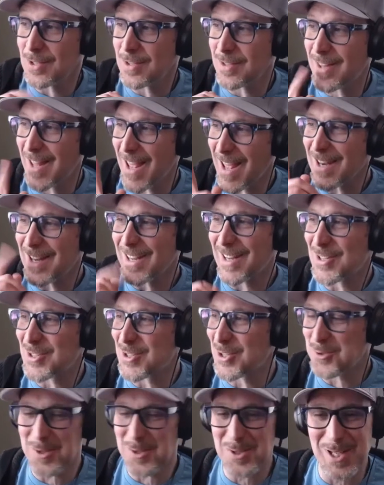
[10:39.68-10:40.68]
then it gets
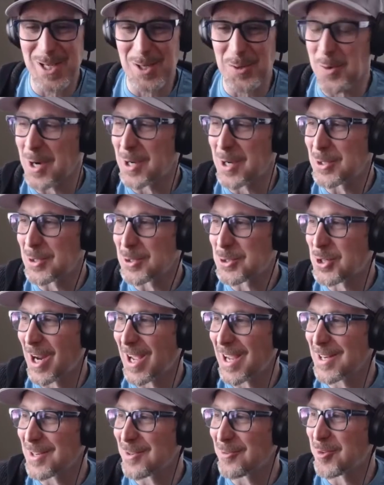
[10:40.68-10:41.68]
interesting where you're
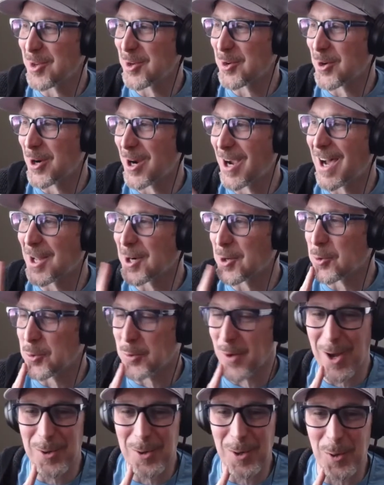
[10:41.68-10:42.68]
trying to figure out how to
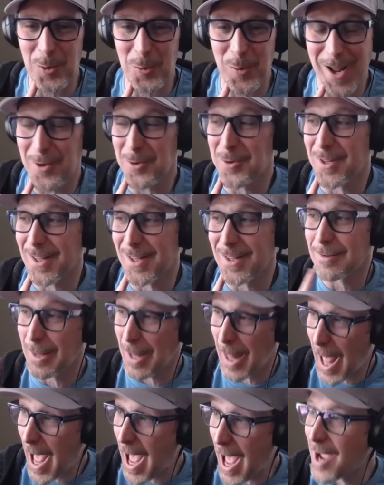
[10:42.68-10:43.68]
route around it
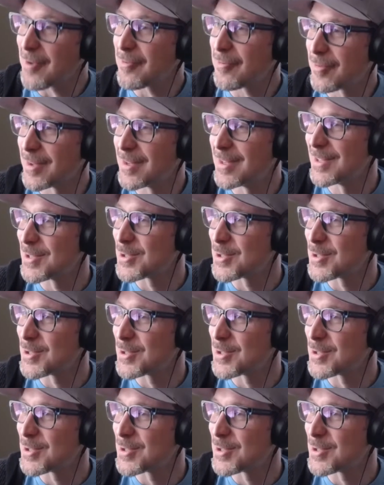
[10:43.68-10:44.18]
live